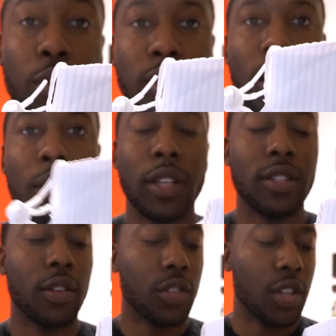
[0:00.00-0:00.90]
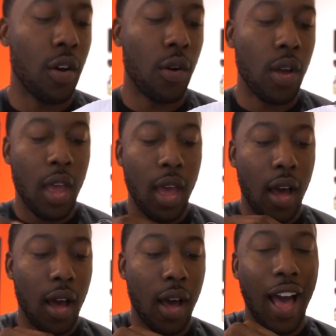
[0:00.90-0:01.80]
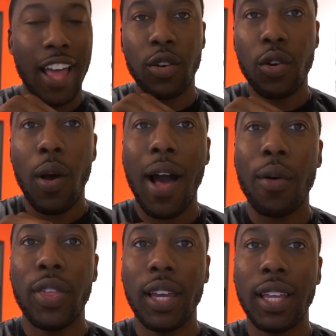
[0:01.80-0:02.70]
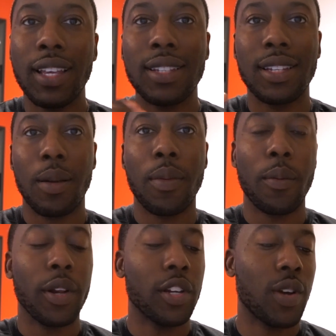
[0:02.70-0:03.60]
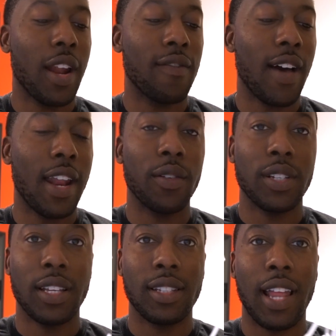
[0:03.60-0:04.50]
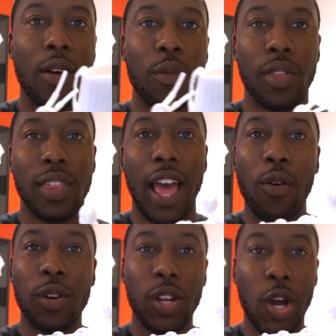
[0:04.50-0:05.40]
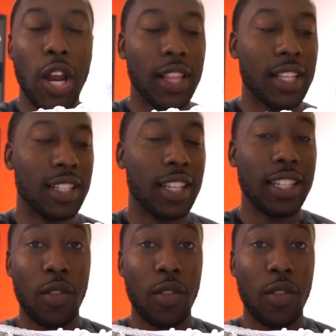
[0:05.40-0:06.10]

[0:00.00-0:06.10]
Boost in the midsole. So uh, I don't know how thick it is. It's something I'm gonna try to find out and test out without cutting these cleats.